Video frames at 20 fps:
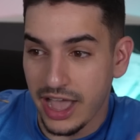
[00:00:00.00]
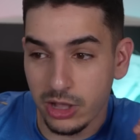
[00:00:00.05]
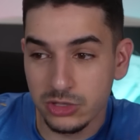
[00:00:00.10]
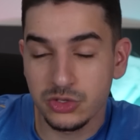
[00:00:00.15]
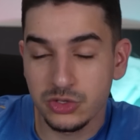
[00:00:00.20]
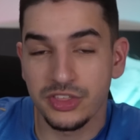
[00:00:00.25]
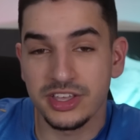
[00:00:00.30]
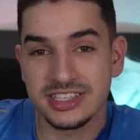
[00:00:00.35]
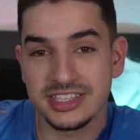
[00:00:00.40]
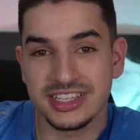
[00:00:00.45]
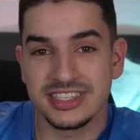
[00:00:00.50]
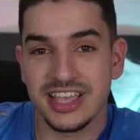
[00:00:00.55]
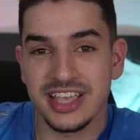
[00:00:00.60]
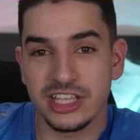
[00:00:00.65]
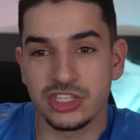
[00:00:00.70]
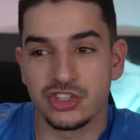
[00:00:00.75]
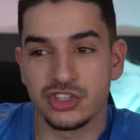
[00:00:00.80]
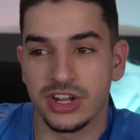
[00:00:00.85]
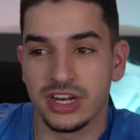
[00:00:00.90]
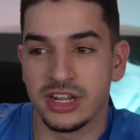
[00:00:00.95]
also think it's
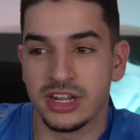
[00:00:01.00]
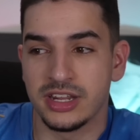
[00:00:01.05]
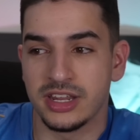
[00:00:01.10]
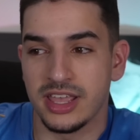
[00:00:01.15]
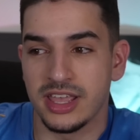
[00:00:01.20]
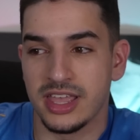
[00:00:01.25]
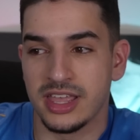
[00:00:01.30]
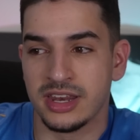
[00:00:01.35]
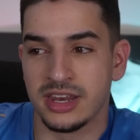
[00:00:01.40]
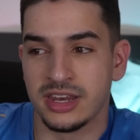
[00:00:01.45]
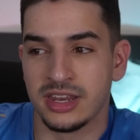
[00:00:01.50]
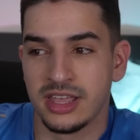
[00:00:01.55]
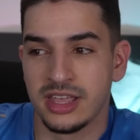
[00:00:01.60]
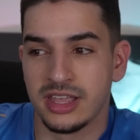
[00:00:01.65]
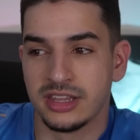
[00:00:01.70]
exaggerated in